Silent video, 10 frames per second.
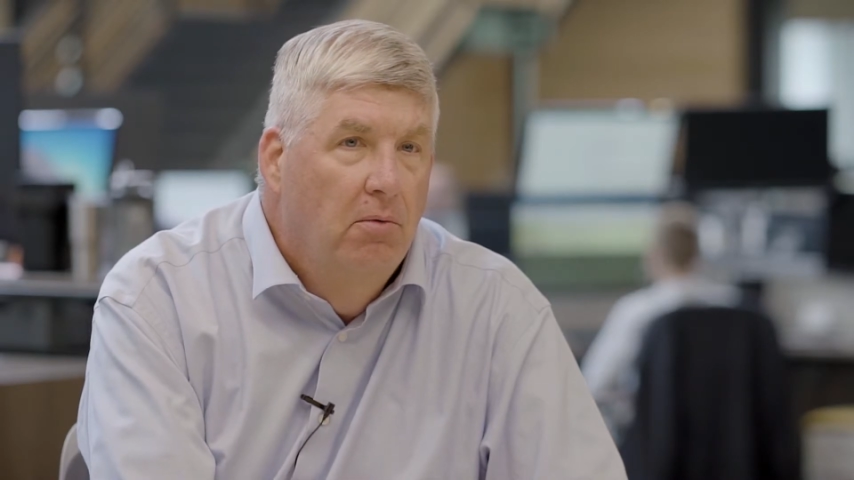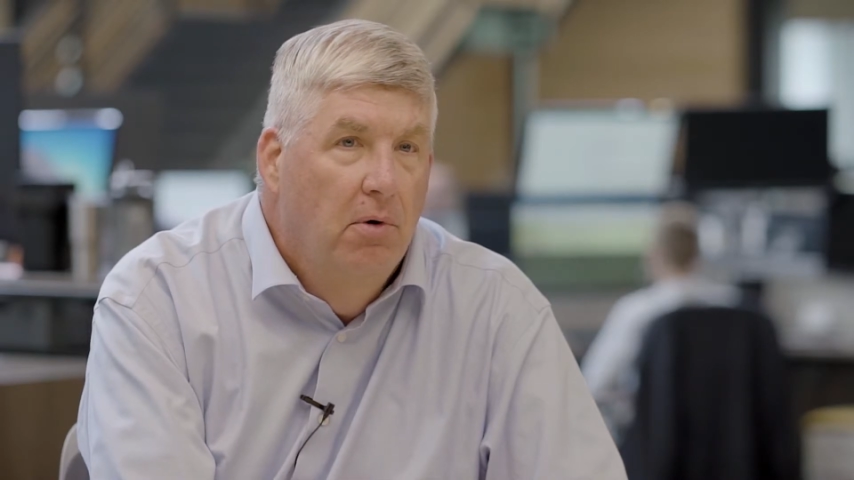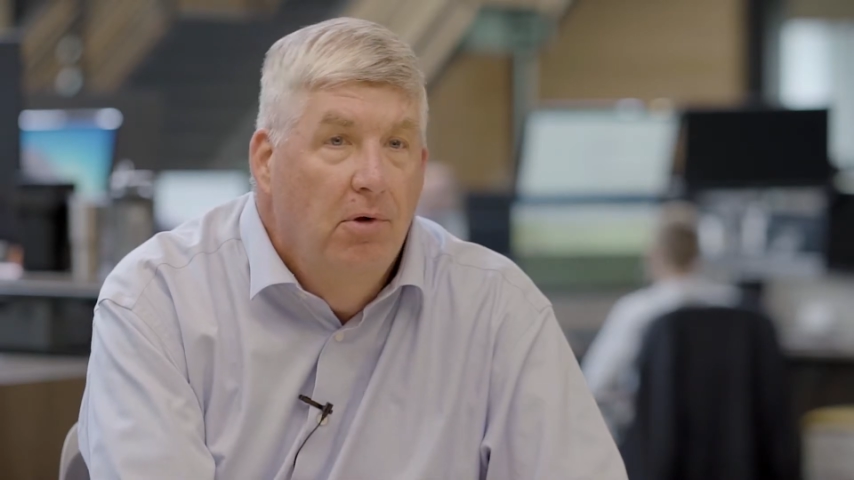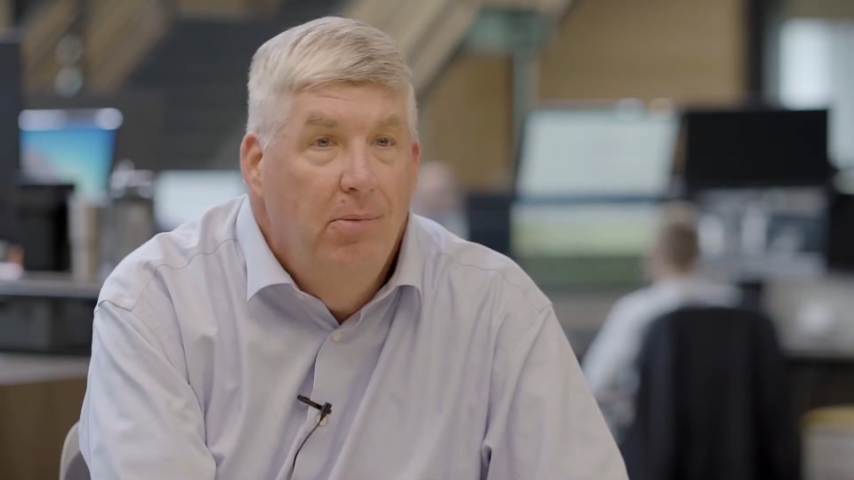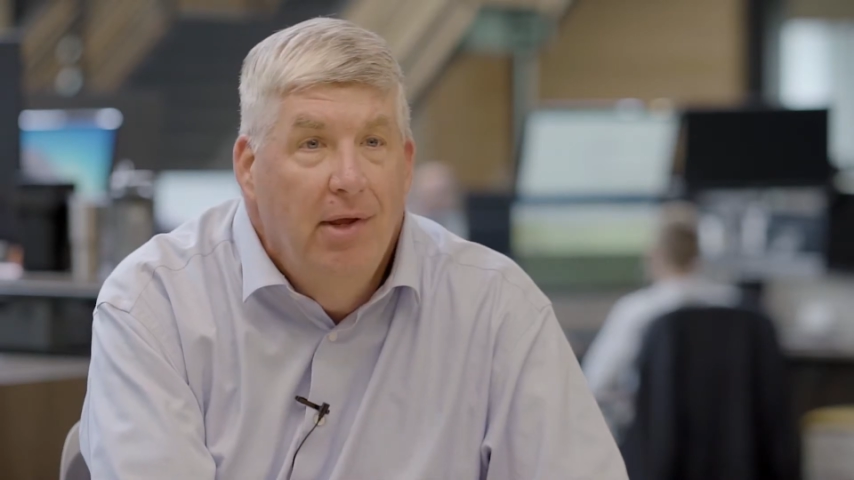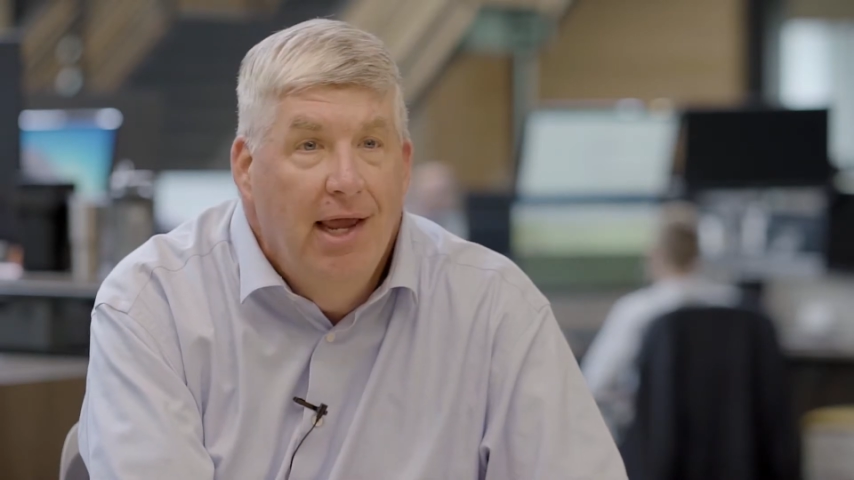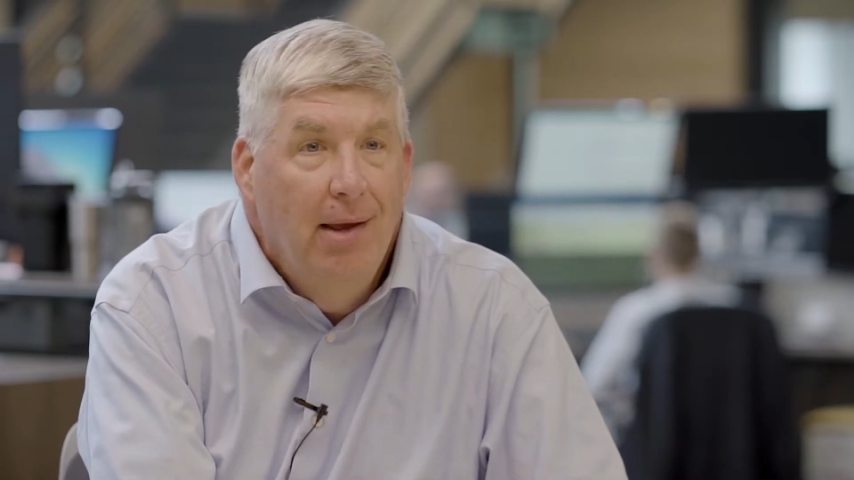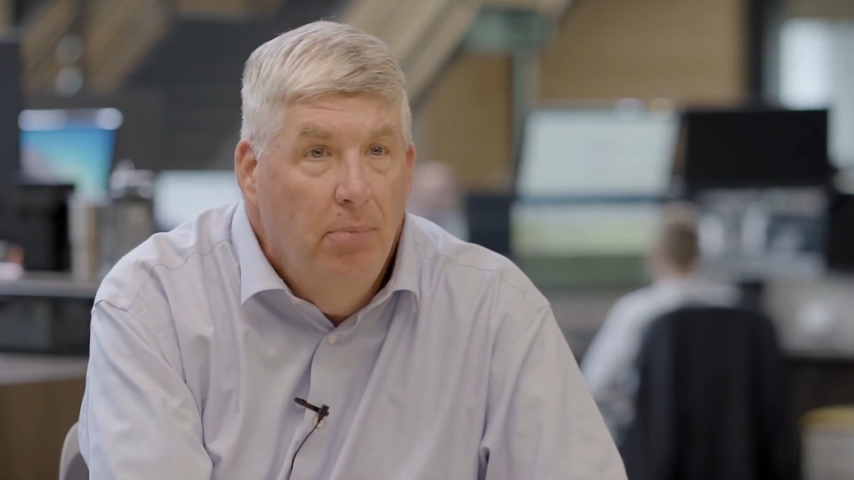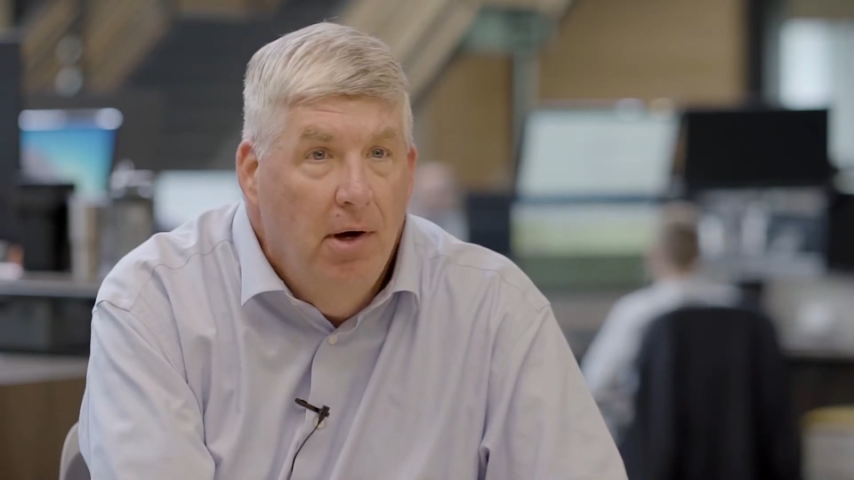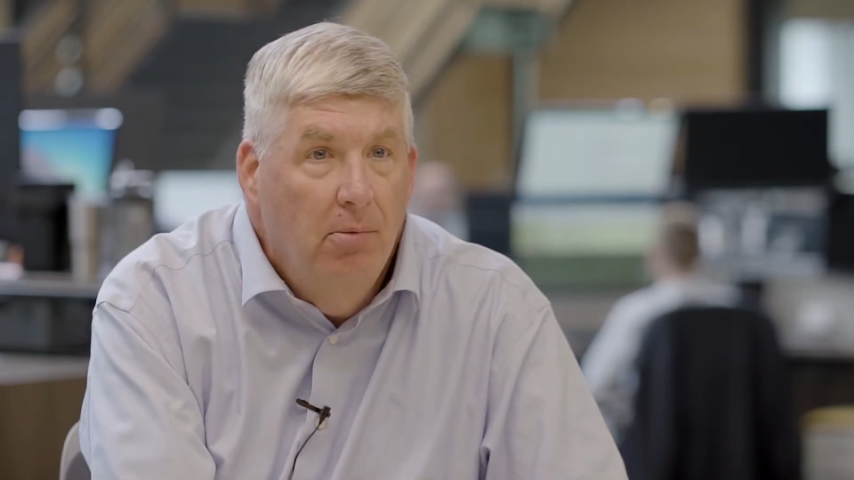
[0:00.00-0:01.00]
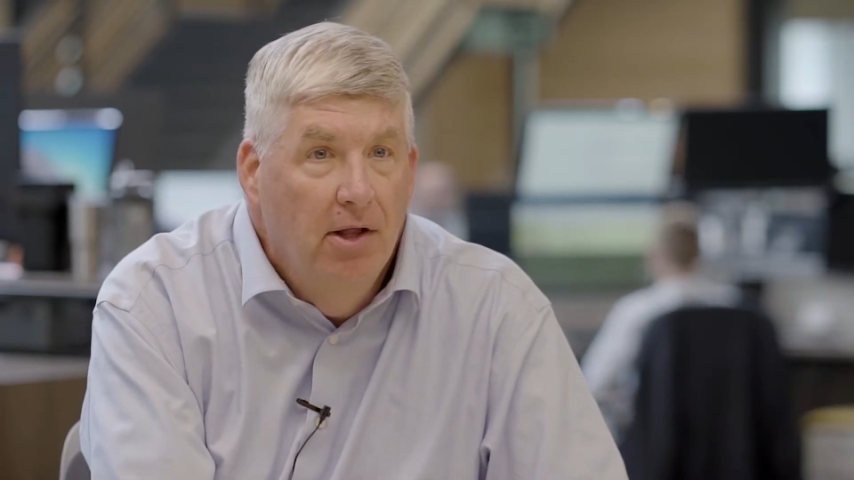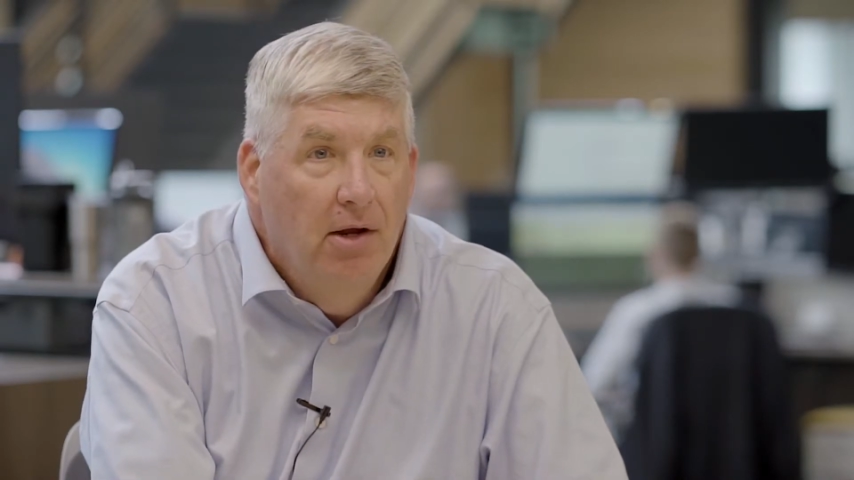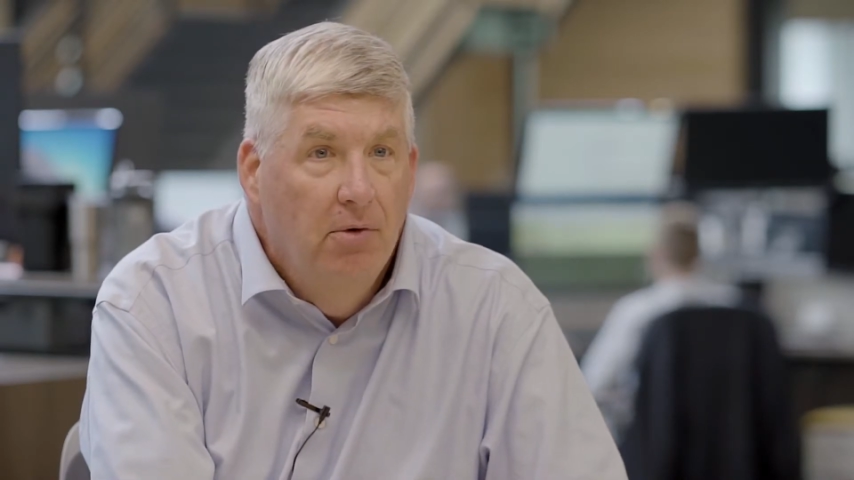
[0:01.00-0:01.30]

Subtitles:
When we became public,